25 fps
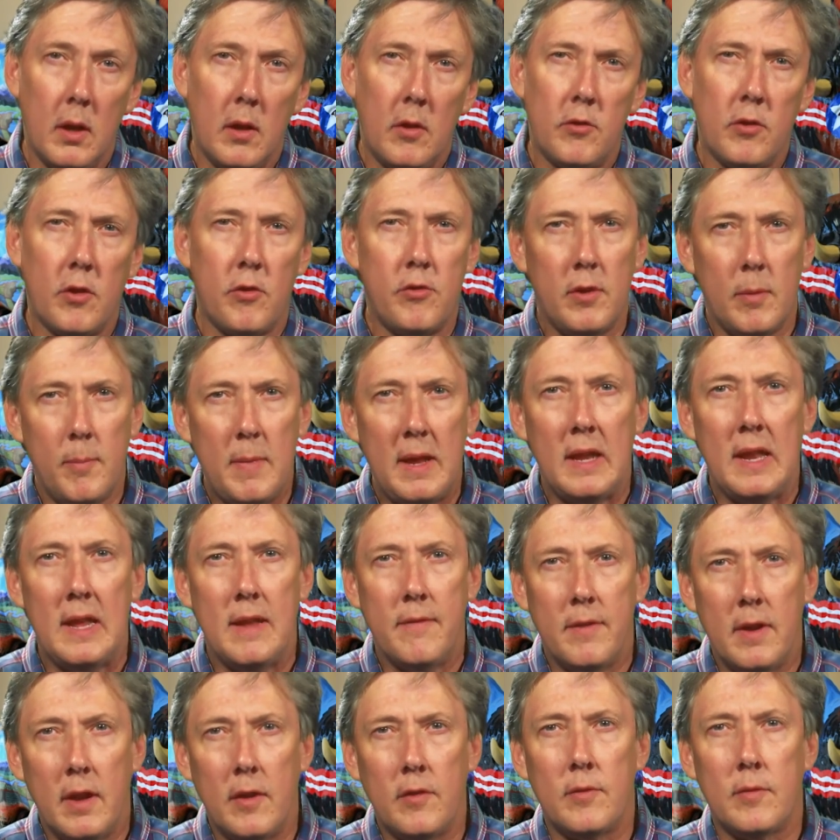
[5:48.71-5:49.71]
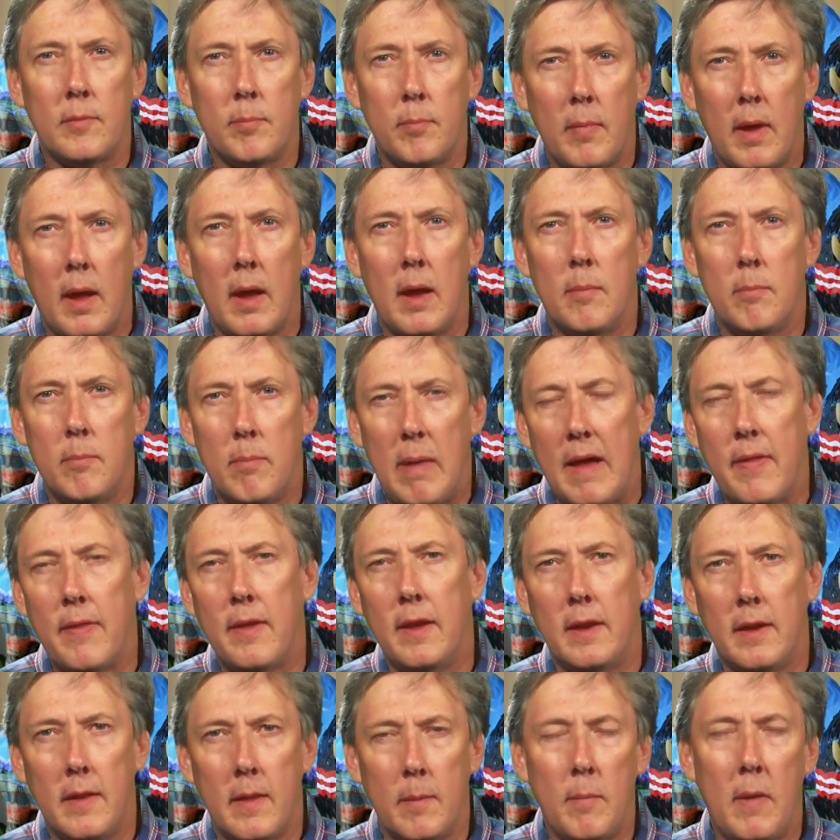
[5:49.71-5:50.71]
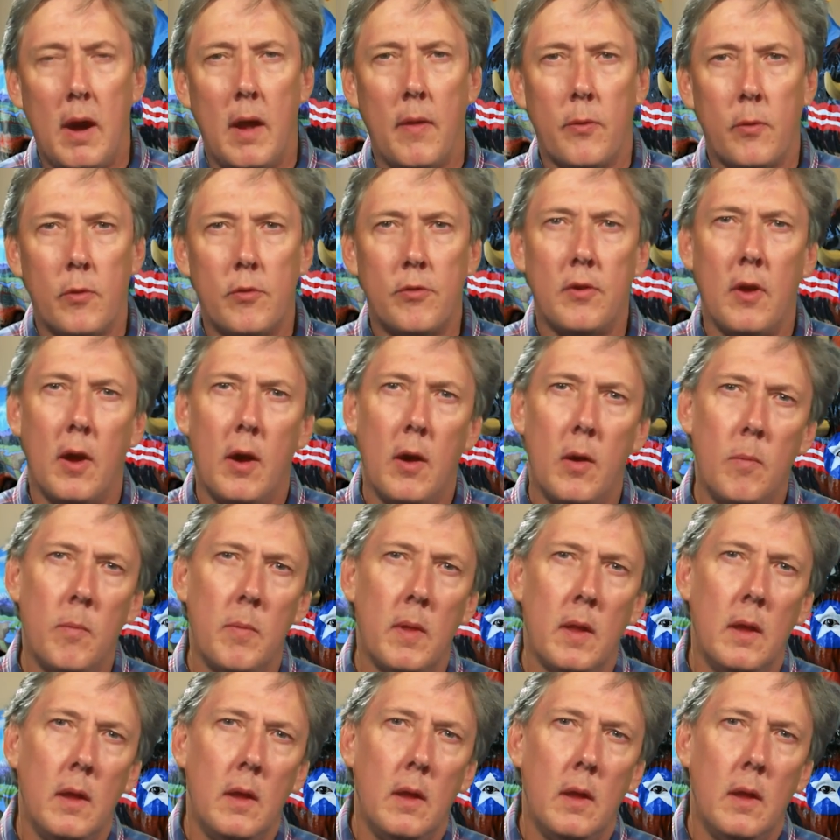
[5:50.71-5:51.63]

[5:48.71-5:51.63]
So she'll be leaving us by the end of the month or so.